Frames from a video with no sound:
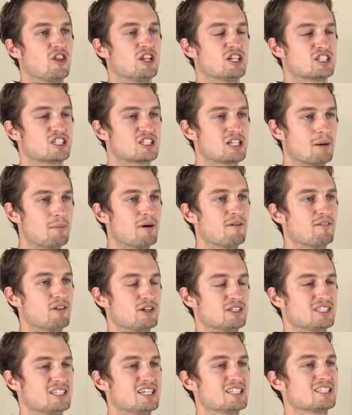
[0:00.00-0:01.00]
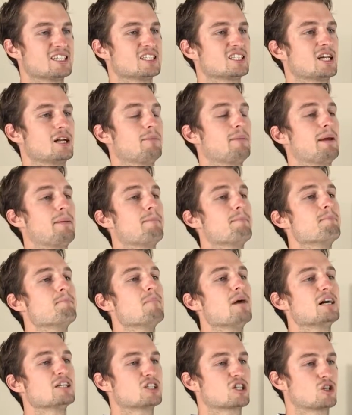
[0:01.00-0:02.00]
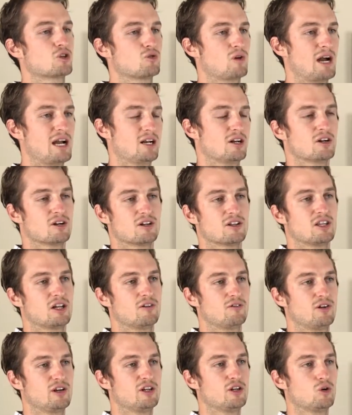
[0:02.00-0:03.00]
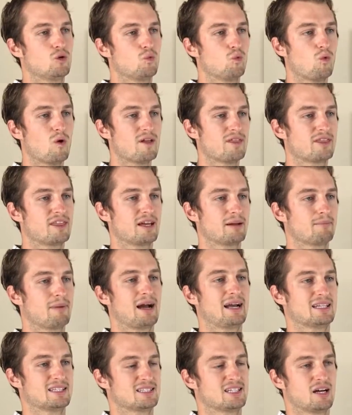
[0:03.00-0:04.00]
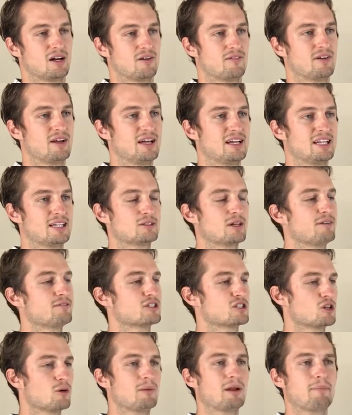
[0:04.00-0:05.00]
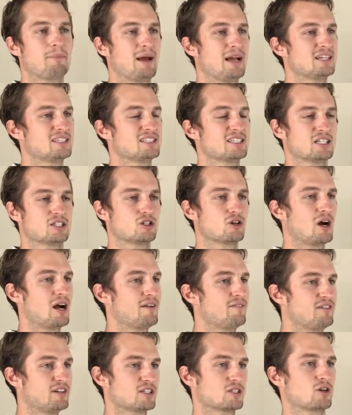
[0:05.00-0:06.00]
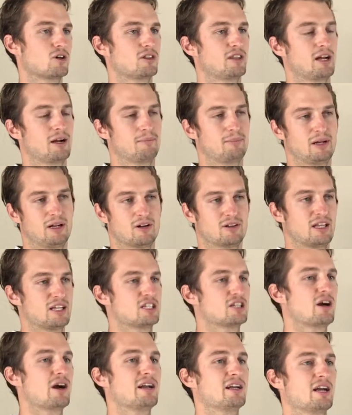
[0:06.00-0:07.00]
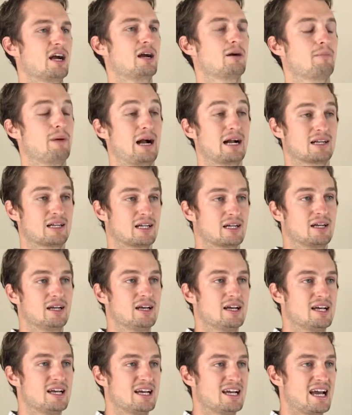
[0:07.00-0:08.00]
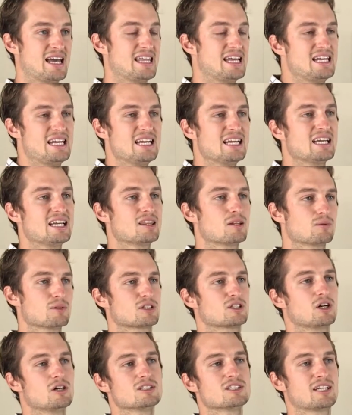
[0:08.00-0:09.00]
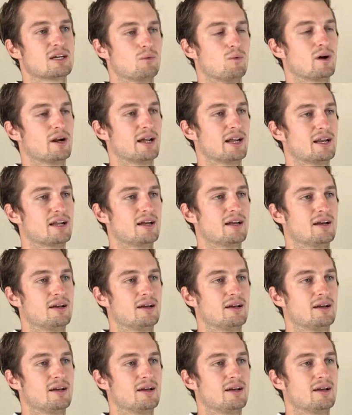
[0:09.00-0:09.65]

the sum of those things is going to be much greater than if we do one thing by itself. That's why I have so many patients that tried physical therapy or they tried chiropractic and they didn't get the results they wanted.